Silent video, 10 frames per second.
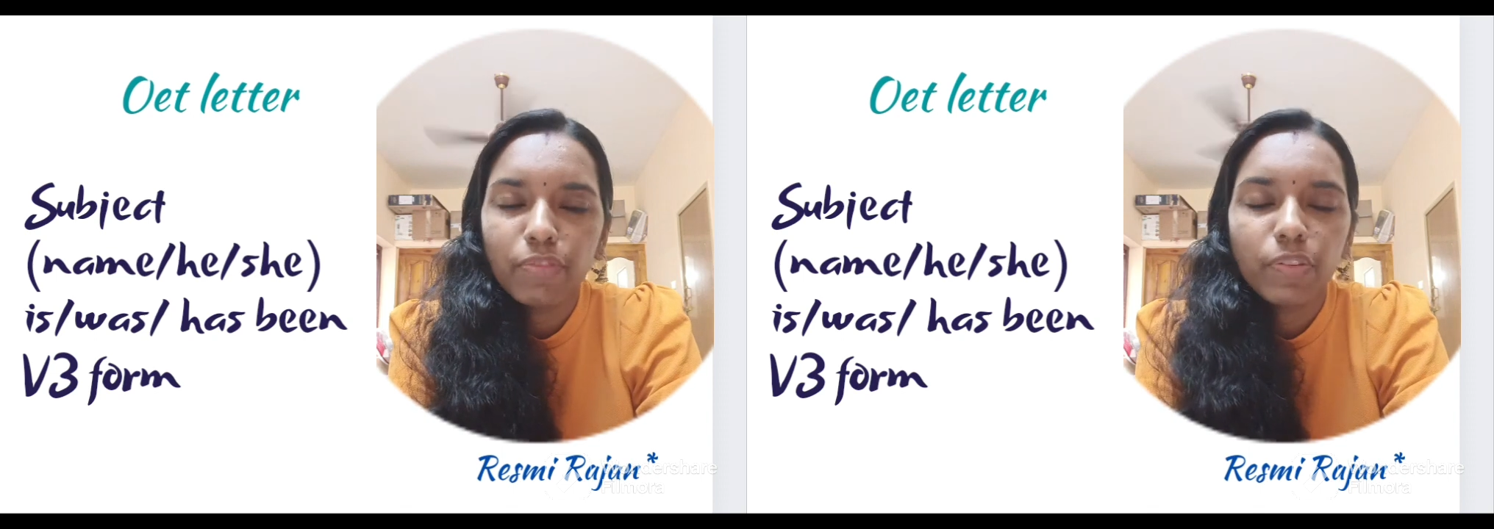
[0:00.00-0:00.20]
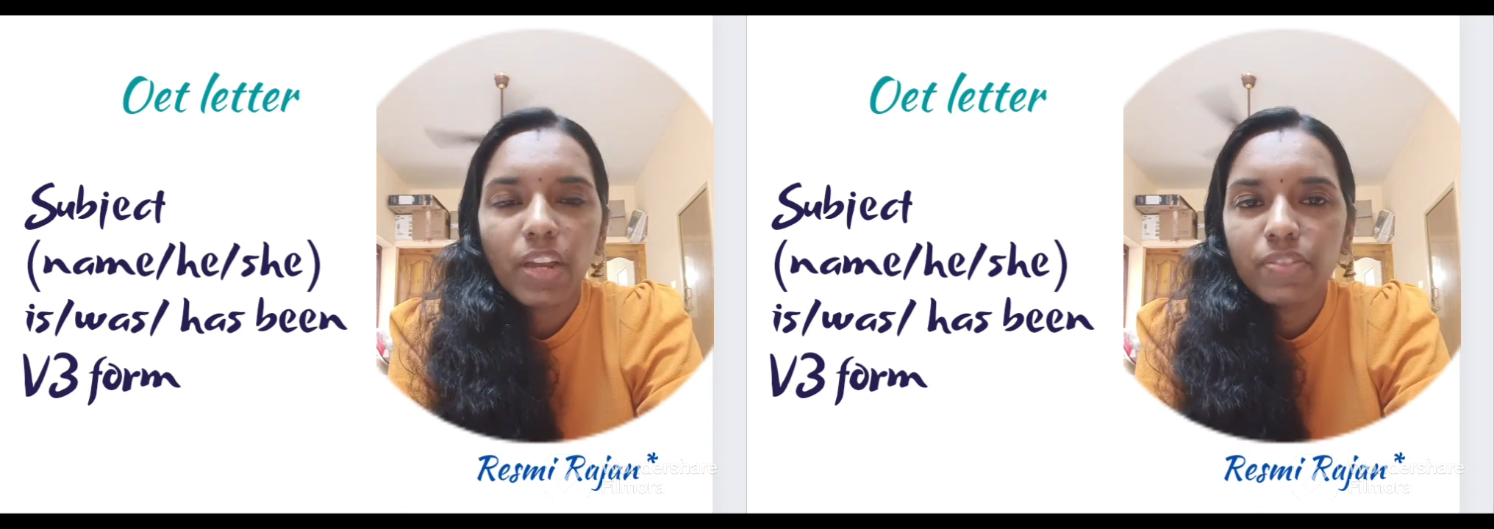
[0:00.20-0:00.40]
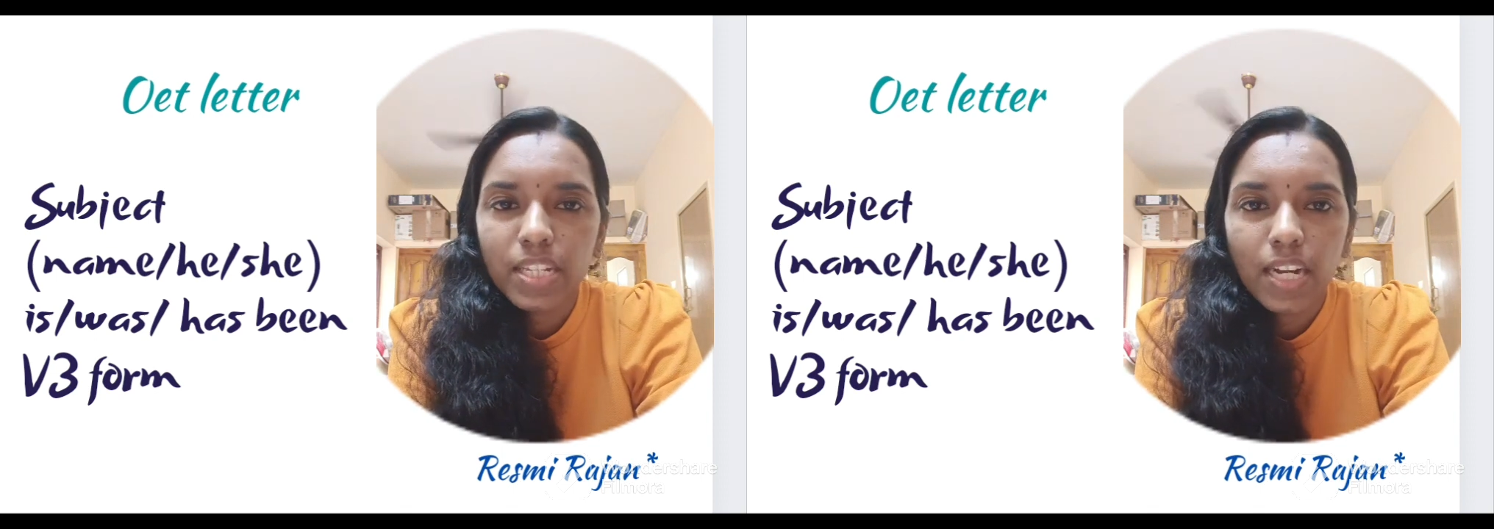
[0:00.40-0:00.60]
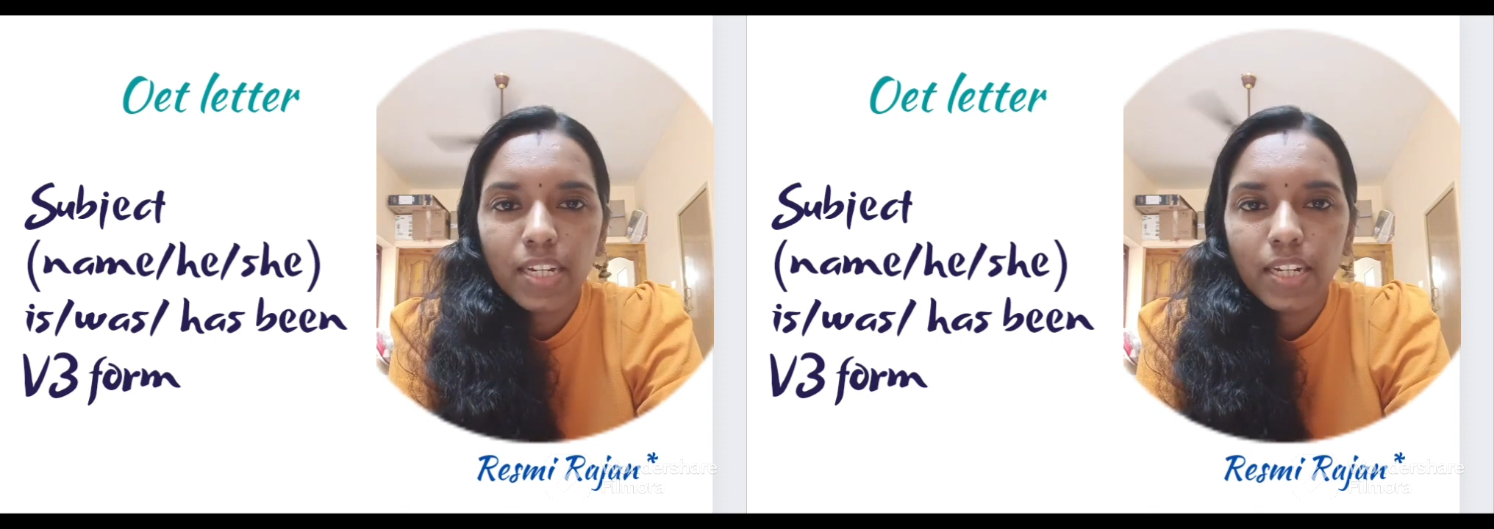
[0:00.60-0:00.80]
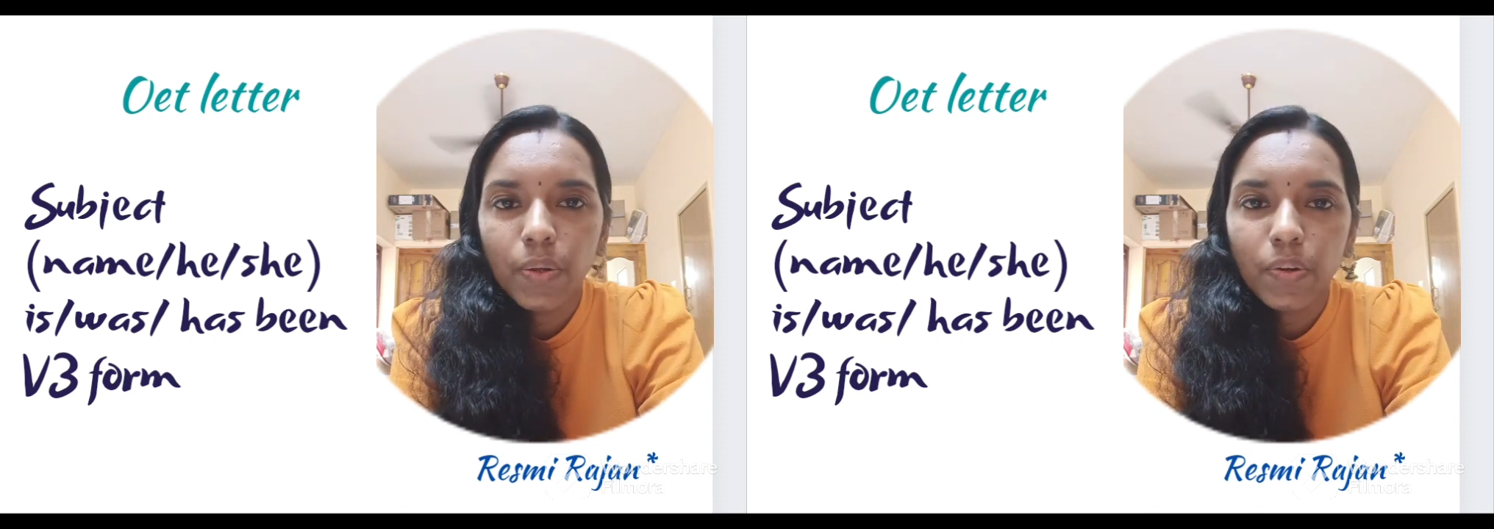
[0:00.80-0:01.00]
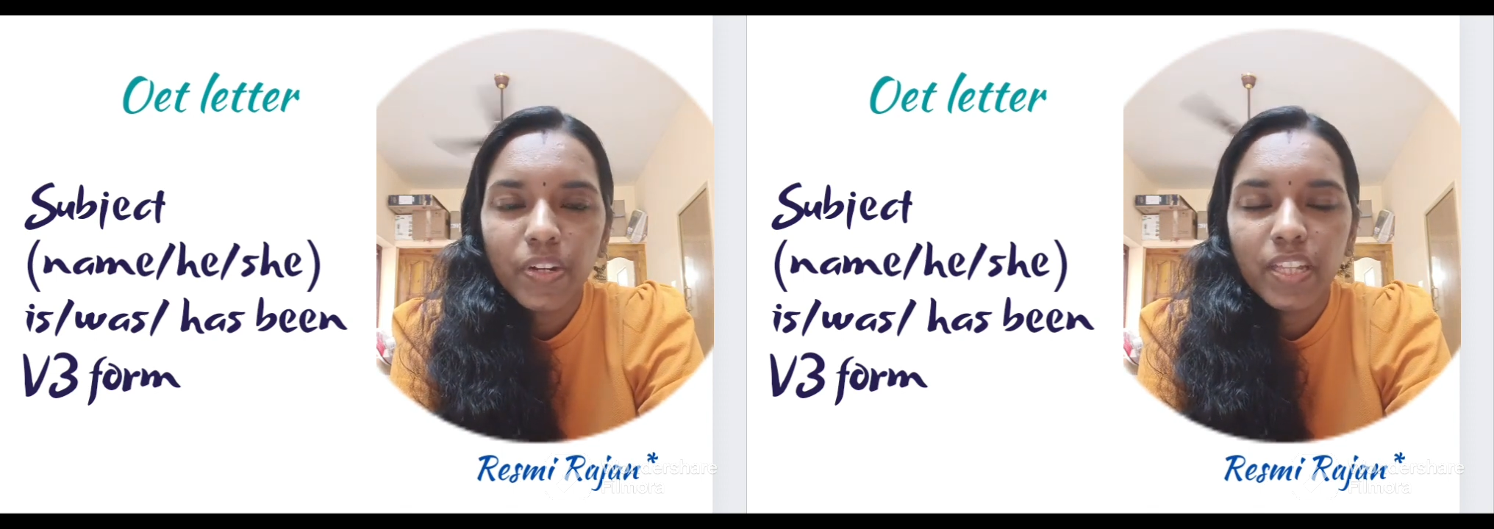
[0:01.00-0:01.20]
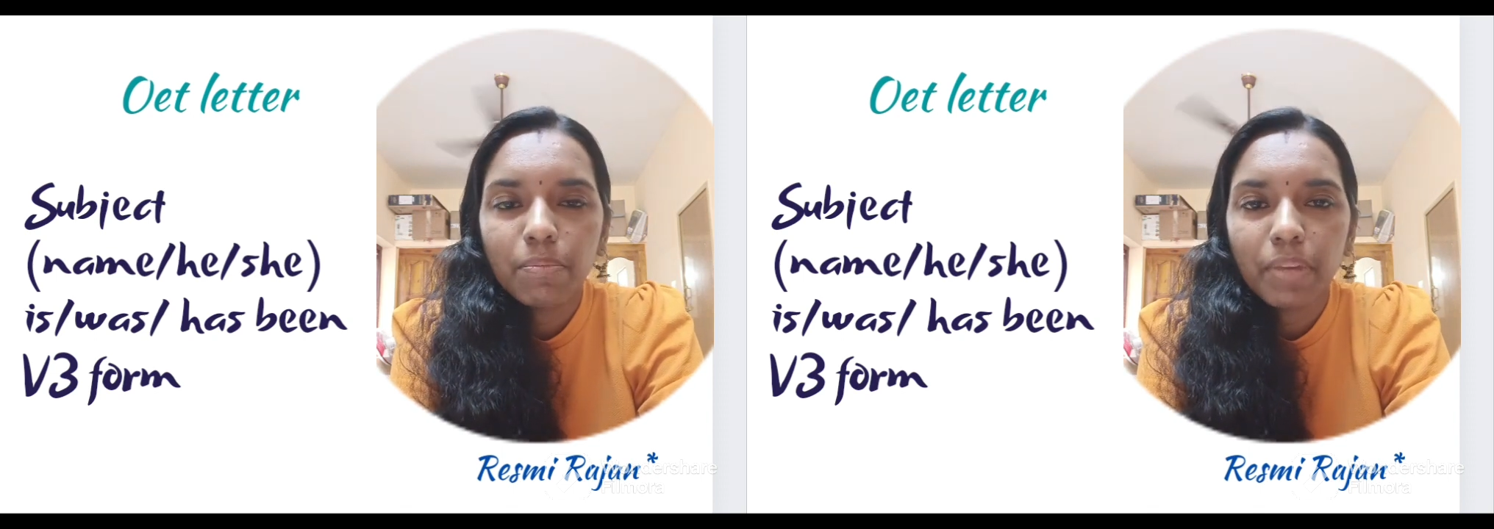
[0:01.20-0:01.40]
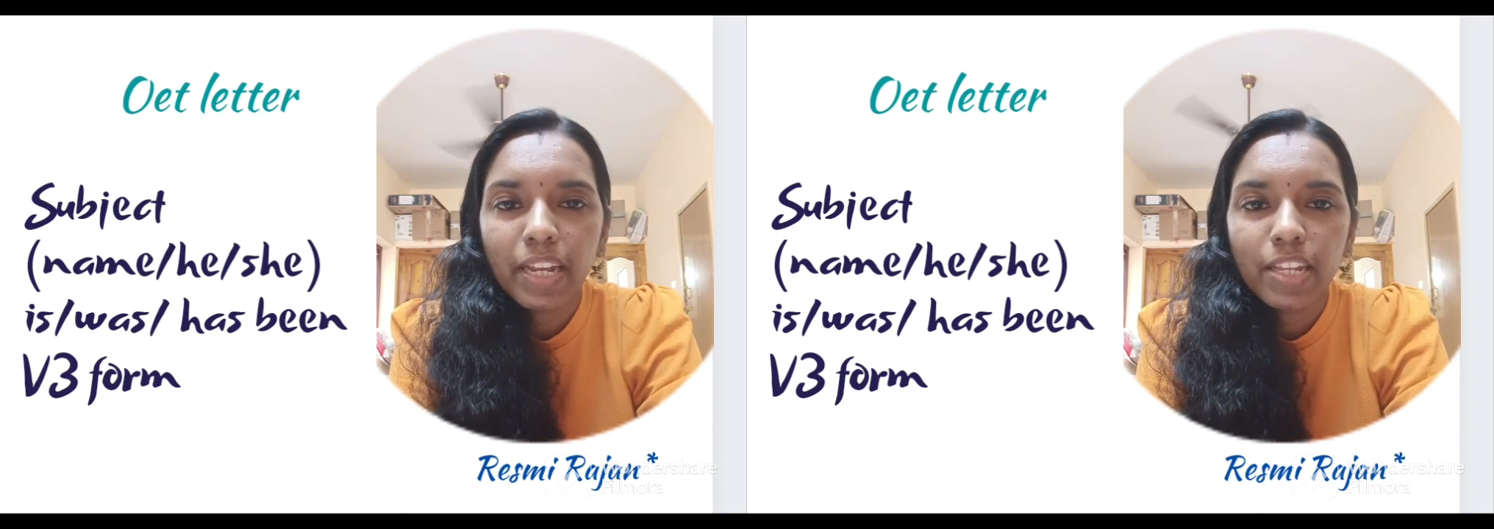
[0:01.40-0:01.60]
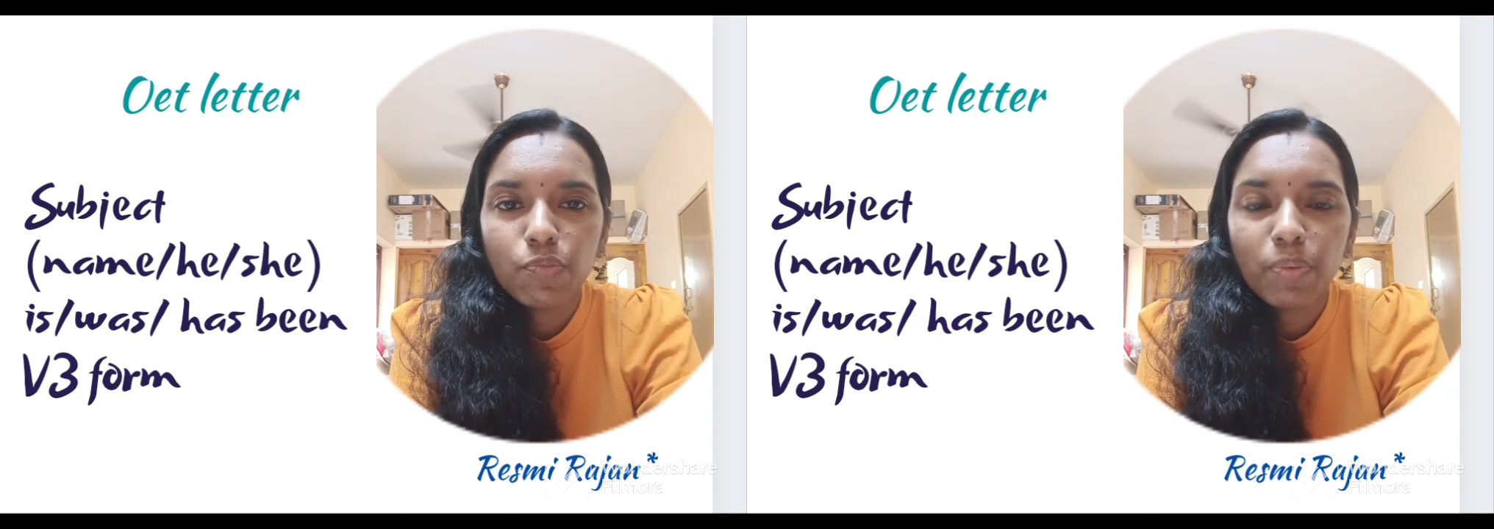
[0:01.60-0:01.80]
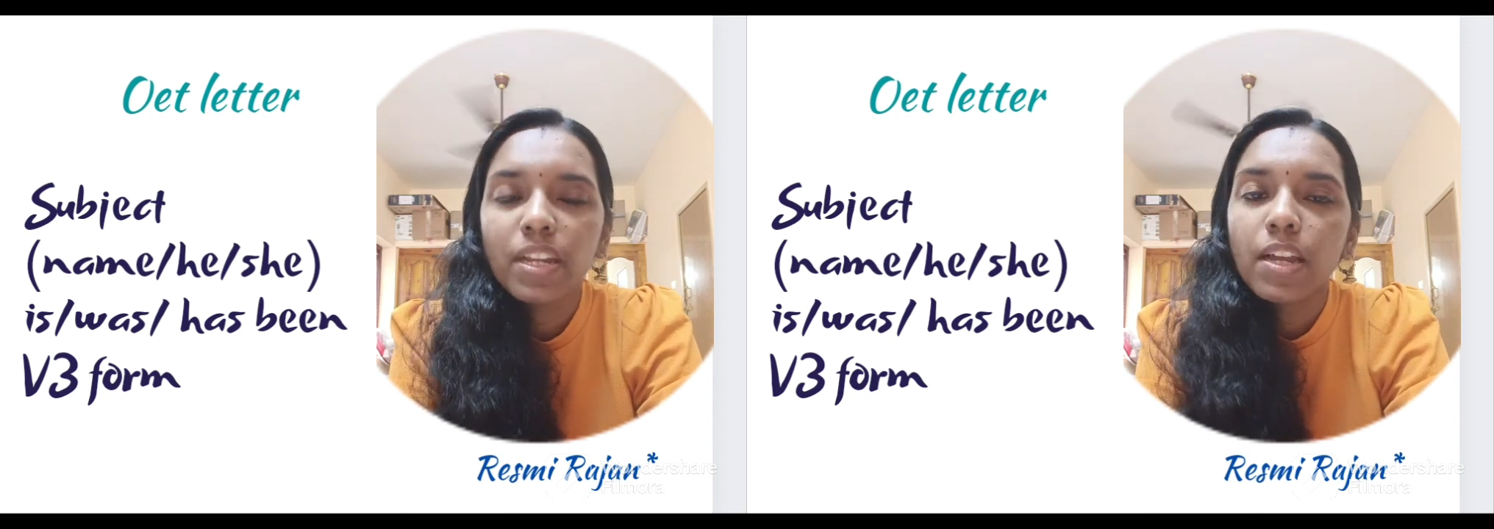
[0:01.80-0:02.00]
If you have started already the
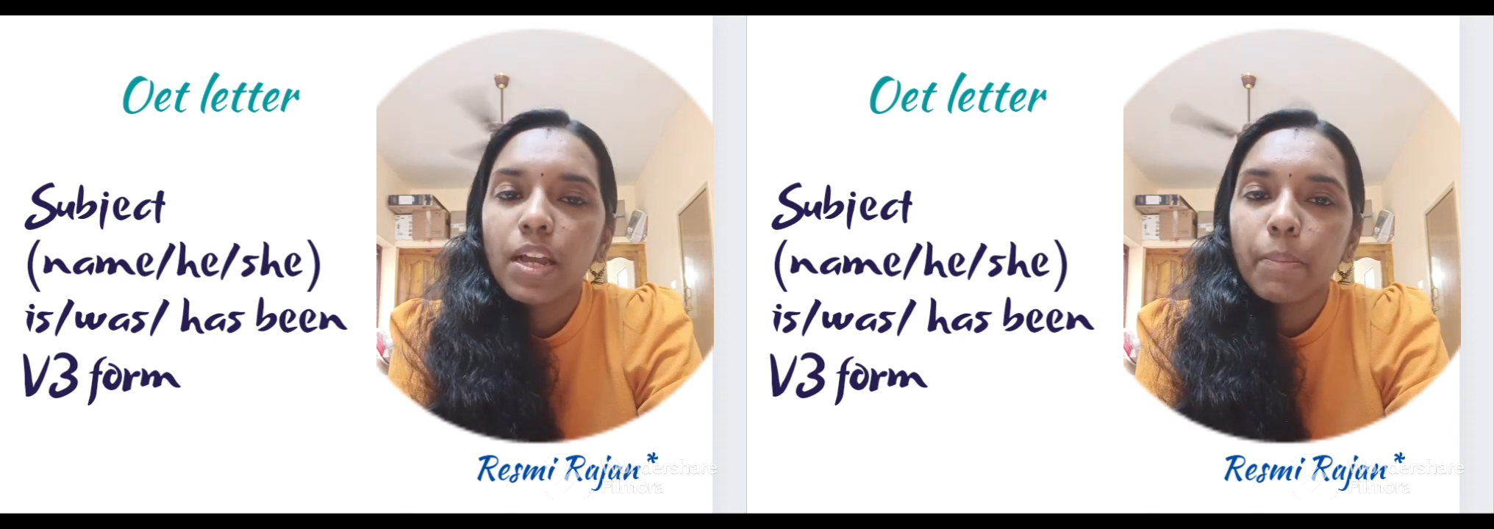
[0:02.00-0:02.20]
management,